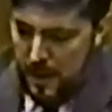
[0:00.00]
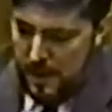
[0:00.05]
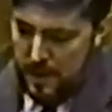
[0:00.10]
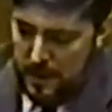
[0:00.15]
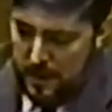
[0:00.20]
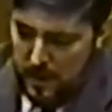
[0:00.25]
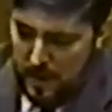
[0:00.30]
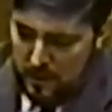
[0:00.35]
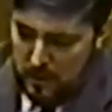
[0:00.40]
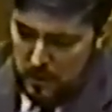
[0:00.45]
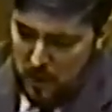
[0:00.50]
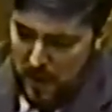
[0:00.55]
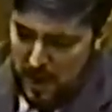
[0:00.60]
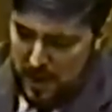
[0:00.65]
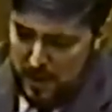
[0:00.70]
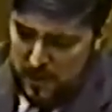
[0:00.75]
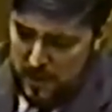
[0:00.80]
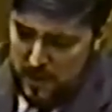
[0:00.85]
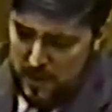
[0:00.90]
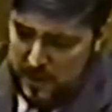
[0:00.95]
Uh, and I'll
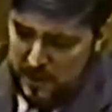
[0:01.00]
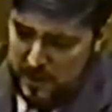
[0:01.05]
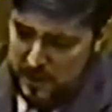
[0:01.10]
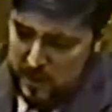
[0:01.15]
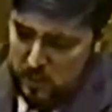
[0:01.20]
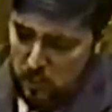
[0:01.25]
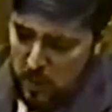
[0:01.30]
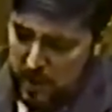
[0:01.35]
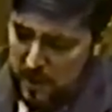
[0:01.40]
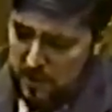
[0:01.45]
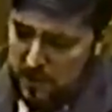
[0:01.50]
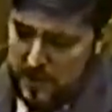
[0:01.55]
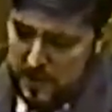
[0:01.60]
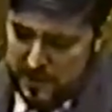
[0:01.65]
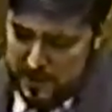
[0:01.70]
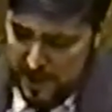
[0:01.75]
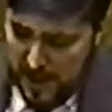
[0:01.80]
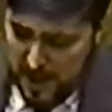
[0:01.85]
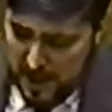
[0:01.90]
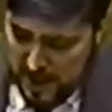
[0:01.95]
try to do this as
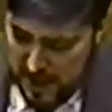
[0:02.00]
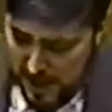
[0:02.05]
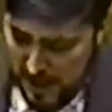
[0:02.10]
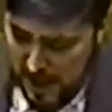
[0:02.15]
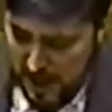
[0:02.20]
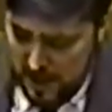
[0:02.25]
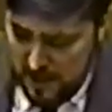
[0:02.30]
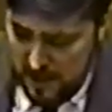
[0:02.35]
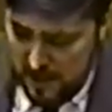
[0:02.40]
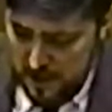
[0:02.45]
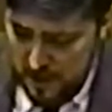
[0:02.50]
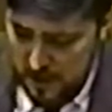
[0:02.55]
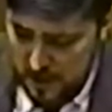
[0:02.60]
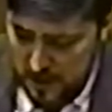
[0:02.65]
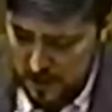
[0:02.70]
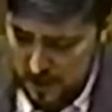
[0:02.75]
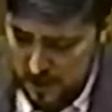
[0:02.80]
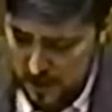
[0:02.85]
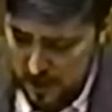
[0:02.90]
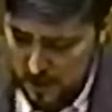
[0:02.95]
quickly as I can
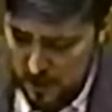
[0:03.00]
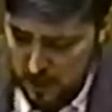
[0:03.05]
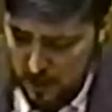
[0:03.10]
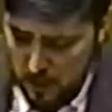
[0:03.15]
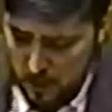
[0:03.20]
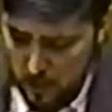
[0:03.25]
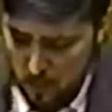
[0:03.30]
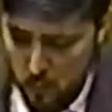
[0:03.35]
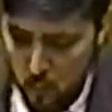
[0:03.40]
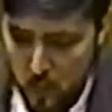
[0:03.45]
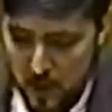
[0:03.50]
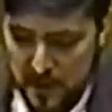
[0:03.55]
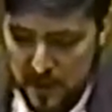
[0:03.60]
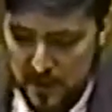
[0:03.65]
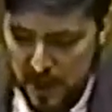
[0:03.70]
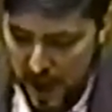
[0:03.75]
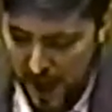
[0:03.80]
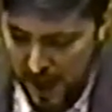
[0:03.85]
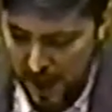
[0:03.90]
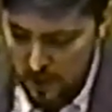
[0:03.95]

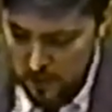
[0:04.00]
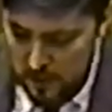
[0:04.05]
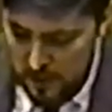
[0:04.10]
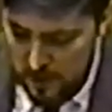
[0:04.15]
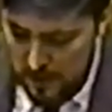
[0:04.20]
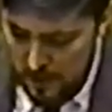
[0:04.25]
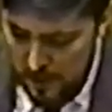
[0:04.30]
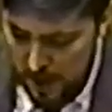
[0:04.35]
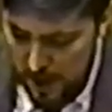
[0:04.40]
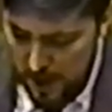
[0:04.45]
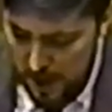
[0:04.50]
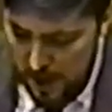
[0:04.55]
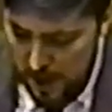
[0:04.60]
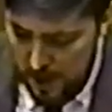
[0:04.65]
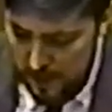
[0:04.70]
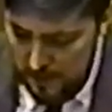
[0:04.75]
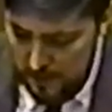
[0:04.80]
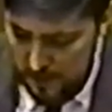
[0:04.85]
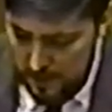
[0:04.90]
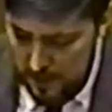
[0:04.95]
without,
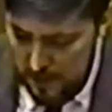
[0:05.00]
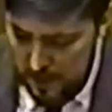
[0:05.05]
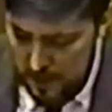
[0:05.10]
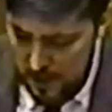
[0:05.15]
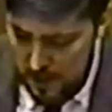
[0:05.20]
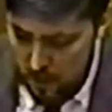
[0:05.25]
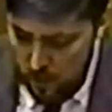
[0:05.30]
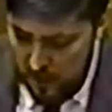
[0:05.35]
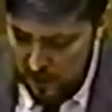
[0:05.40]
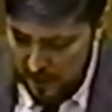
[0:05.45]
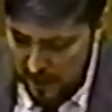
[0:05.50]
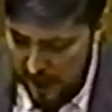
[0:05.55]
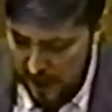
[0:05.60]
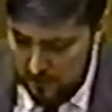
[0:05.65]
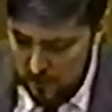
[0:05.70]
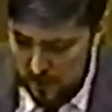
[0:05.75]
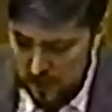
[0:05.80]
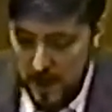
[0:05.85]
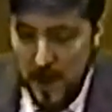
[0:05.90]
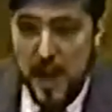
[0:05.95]
uh,
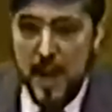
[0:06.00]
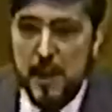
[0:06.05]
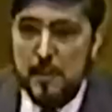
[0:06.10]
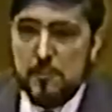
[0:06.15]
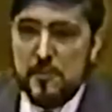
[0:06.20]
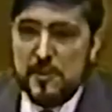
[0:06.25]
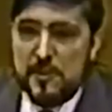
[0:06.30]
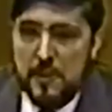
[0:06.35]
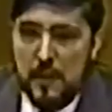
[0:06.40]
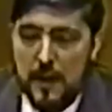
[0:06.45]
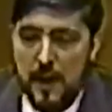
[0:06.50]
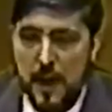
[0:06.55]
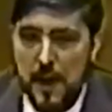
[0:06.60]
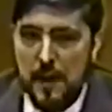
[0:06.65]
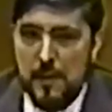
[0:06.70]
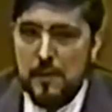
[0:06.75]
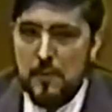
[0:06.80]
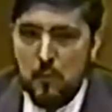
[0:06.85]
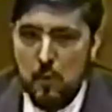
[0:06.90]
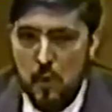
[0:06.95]
without the names. And
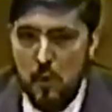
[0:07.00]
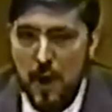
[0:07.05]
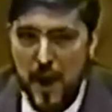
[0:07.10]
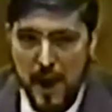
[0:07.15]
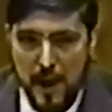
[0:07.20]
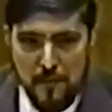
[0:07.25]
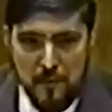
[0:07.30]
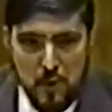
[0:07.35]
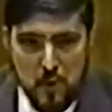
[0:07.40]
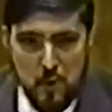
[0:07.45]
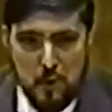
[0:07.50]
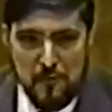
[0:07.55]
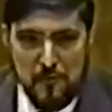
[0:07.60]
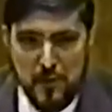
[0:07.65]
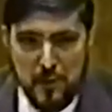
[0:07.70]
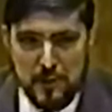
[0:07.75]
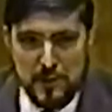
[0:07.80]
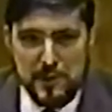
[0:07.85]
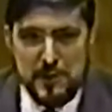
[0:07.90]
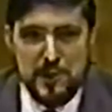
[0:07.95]
I will have who
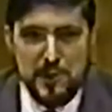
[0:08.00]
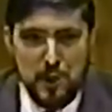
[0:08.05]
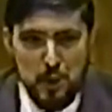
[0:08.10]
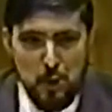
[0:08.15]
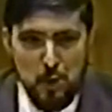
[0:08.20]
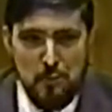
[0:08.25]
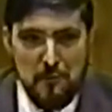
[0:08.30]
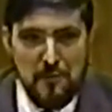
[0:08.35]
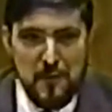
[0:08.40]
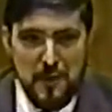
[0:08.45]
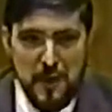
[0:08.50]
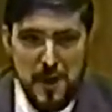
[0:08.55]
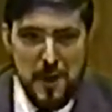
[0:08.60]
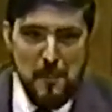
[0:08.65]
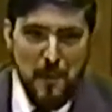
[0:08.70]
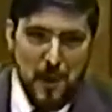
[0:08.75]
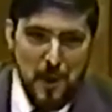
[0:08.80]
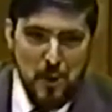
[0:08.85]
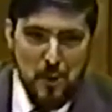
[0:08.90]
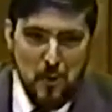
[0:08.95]
versus who for
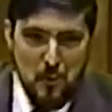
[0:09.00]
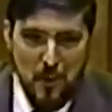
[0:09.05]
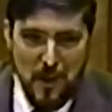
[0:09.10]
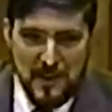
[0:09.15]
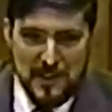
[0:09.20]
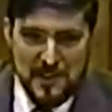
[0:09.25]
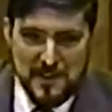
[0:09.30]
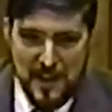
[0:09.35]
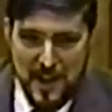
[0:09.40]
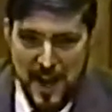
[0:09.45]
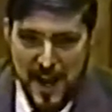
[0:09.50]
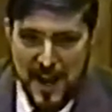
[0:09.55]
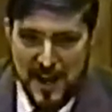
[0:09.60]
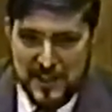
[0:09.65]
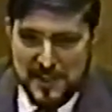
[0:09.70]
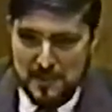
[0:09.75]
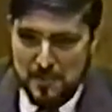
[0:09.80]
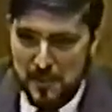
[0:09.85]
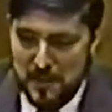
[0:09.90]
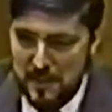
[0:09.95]
anybody who wants to
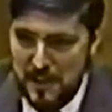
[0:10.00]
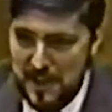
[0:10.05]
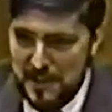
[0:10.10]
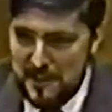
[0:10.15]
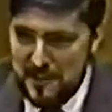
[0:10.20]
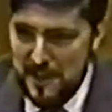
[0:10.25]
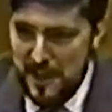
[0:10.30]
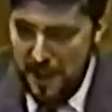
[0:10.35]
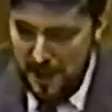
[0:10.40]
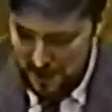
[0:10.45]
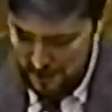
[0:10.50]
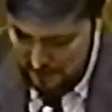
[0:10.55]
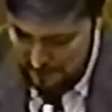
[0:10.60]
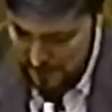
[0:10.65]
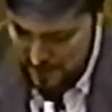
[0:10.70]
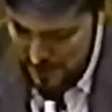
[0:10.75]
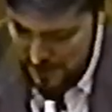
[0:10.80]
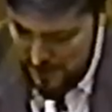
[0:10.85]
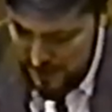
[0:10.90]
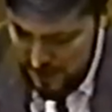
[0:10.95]
ask, but that's kind
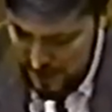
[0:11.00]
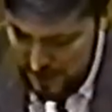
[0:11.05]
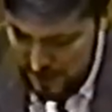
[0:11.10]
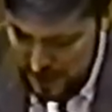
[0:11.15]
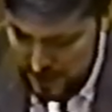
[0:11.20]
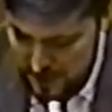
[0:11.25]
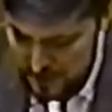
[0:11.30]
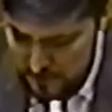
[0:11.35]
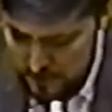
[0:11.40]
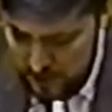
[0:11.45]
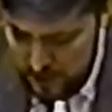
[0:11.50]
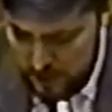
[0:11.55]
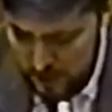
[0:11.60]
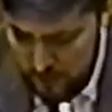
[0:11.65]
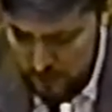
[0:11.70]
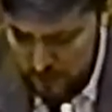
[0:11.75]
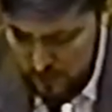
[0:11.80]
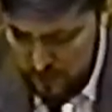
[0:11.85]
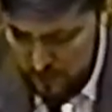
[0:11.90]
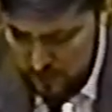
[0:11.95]
of uh,
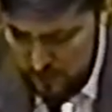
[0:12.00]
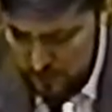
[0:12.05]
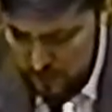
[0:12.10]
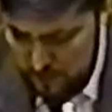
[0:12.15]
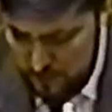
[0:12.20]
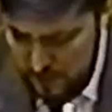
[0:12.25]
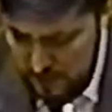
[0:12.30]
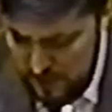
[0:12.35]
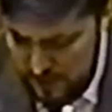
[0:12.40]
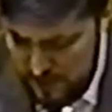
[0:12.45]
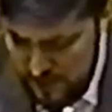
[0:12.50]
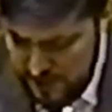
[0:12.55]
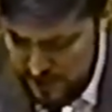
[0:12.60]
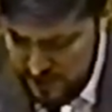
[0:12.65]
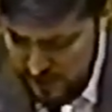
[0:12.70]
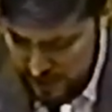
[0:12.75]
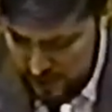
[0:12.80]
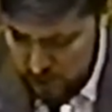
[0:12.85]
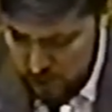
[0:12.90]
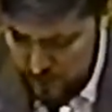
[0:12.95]
immaterial to the
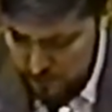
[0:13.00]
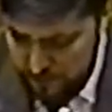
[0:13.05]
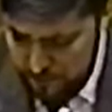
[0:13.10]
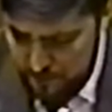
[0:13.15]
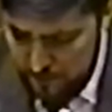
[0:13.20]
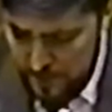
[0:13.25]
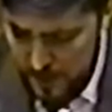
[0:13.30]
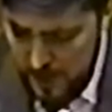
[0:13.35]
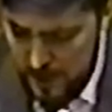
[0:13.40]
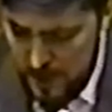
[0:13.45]
discussion.